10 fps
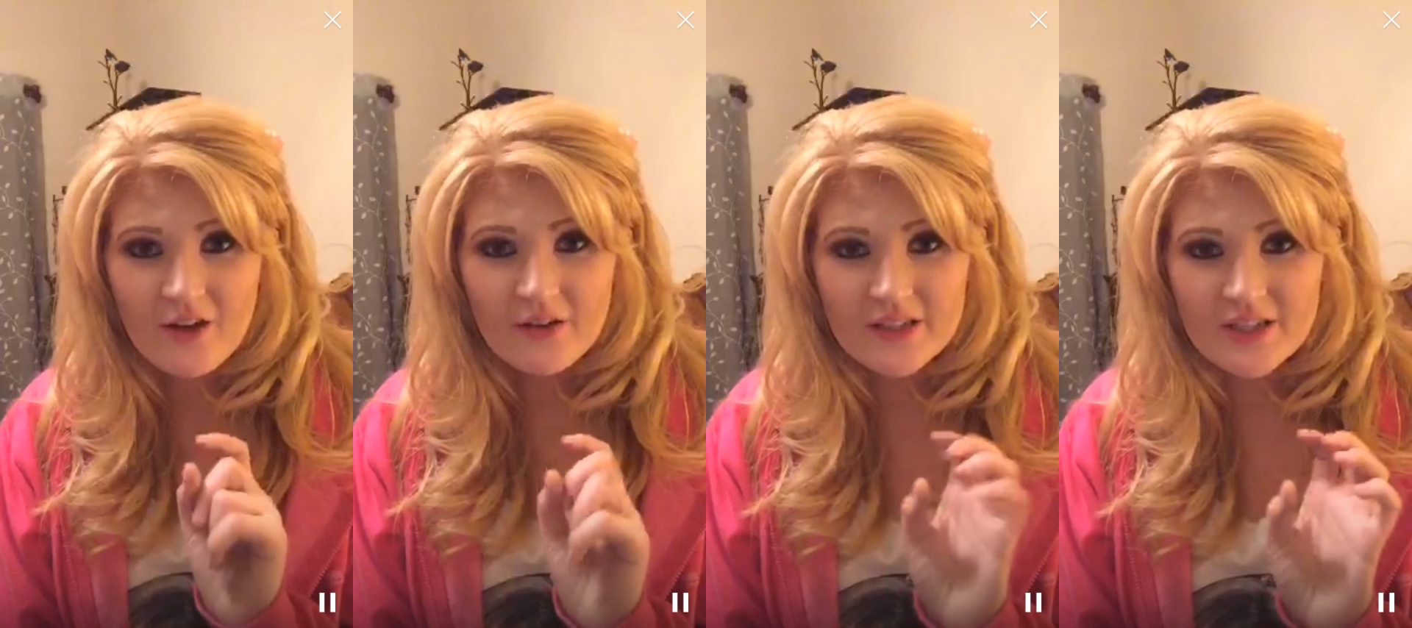
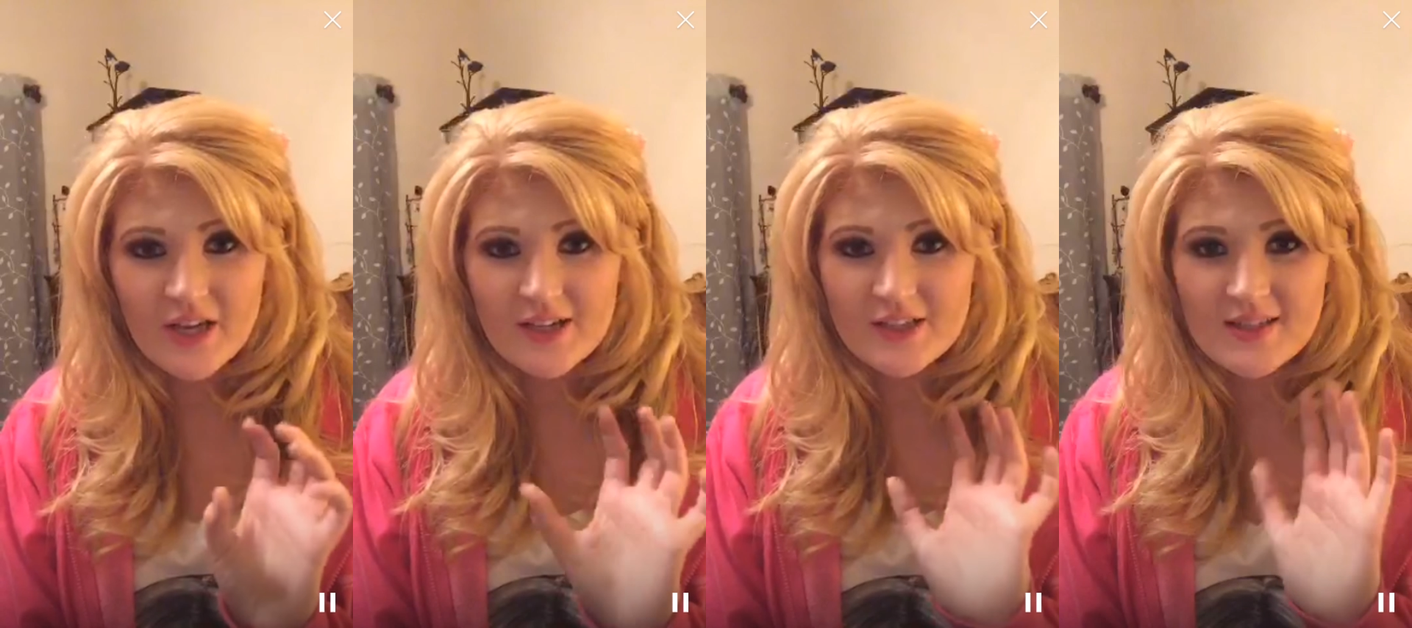or did
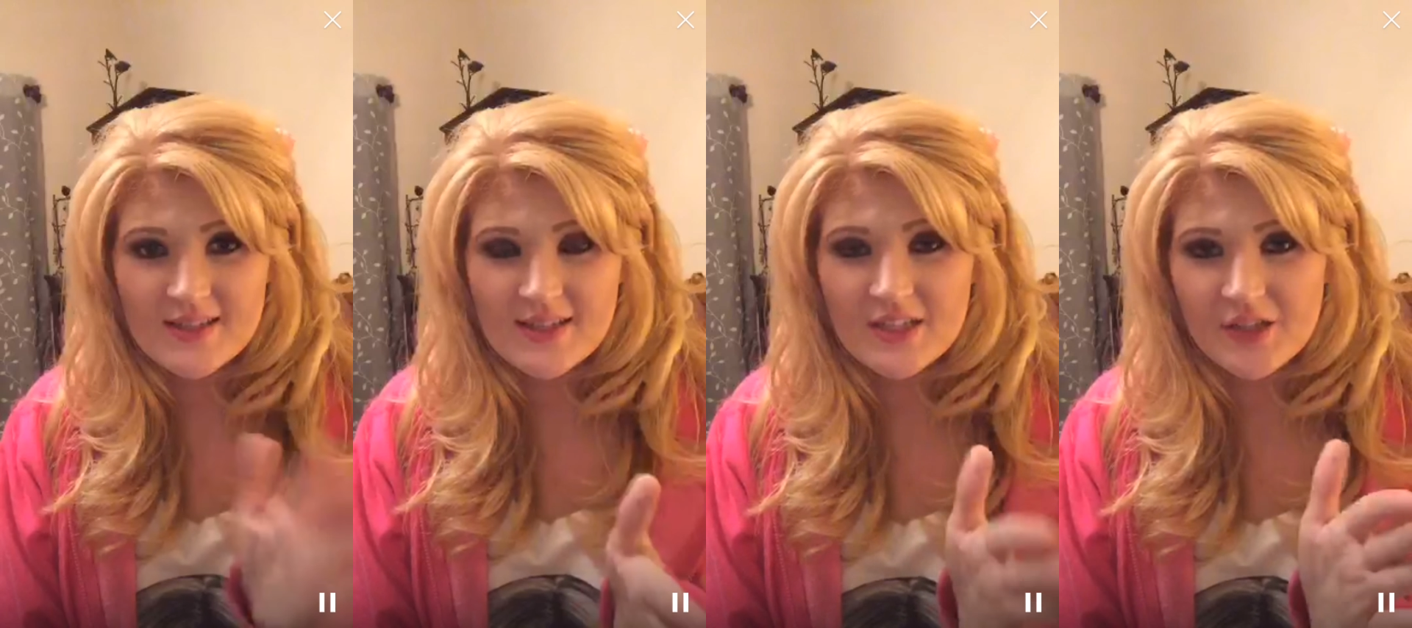she actually
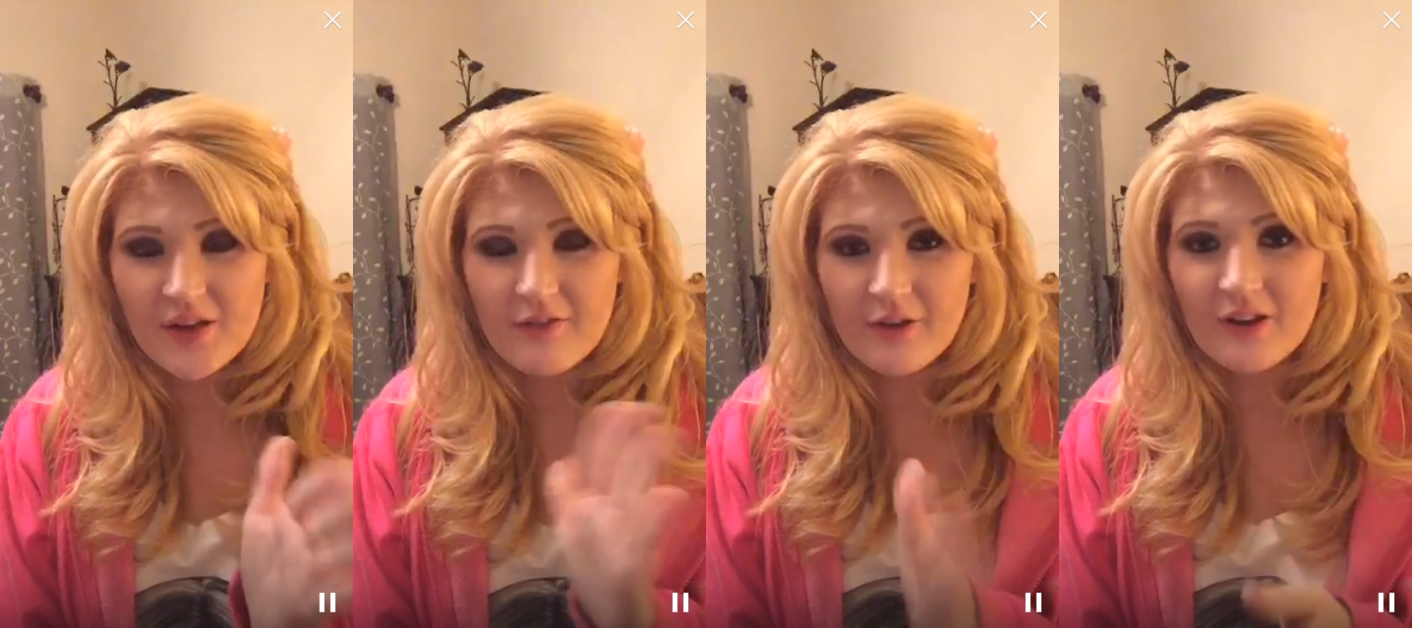send you
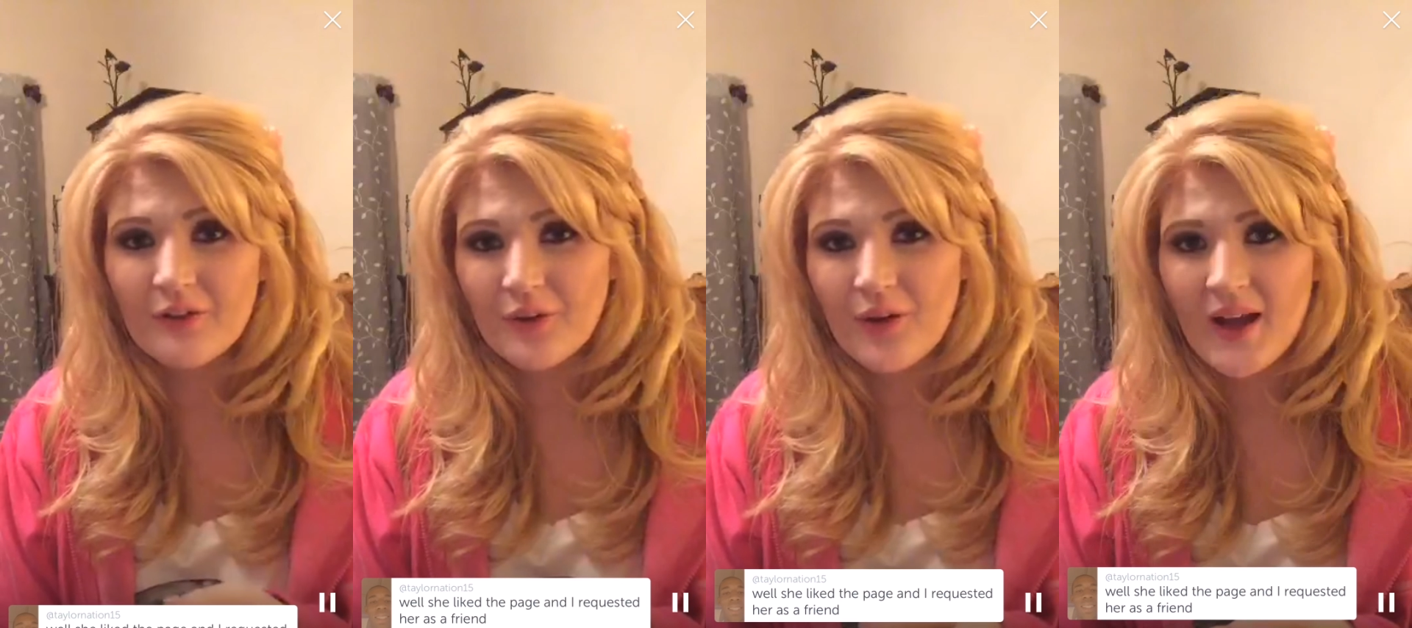a friend
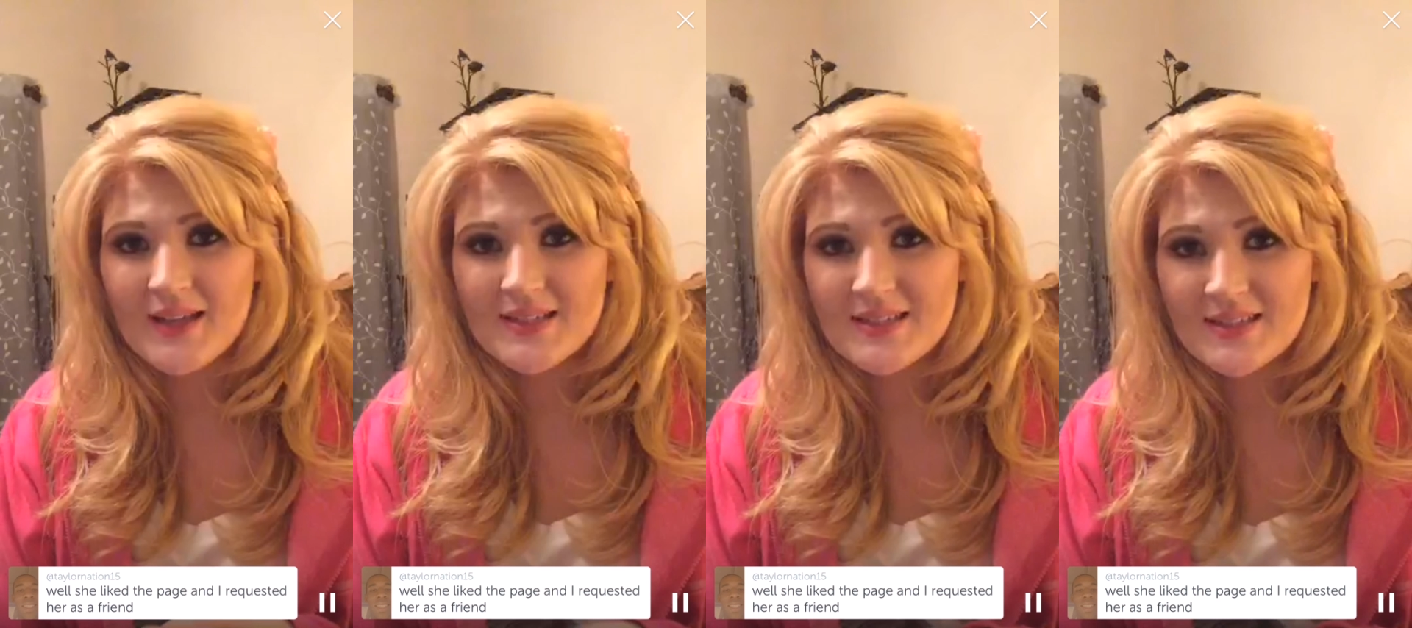
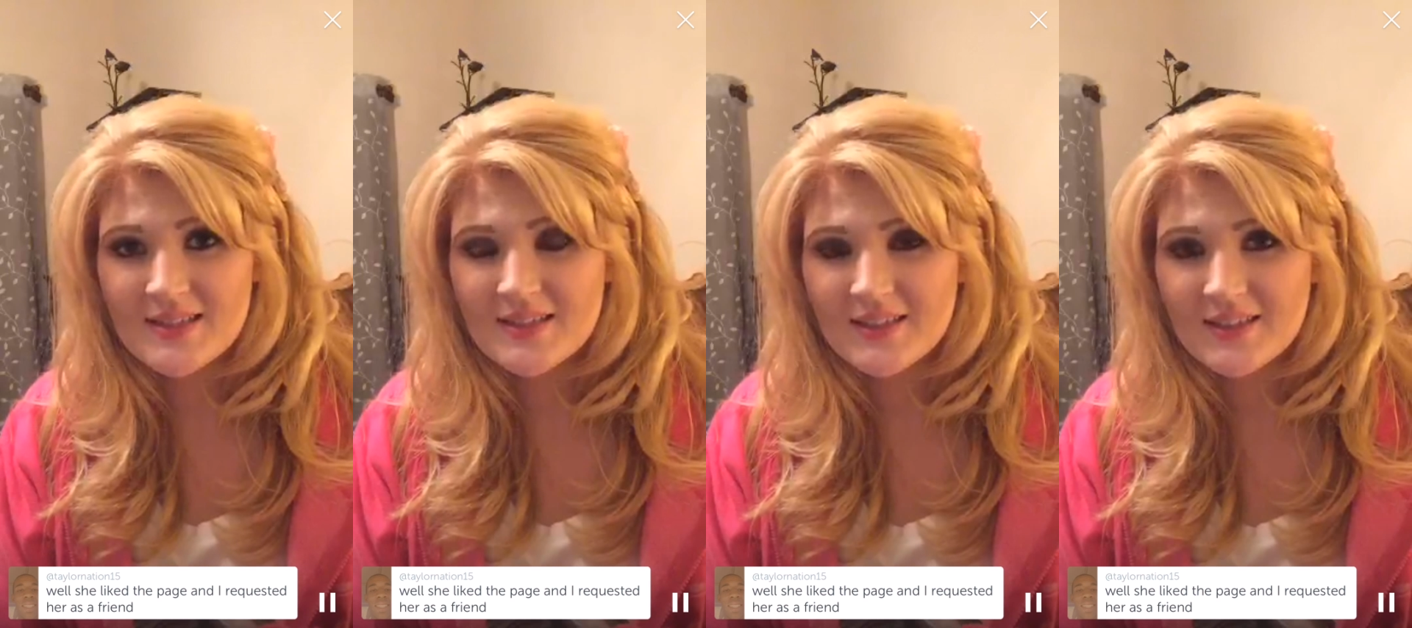request?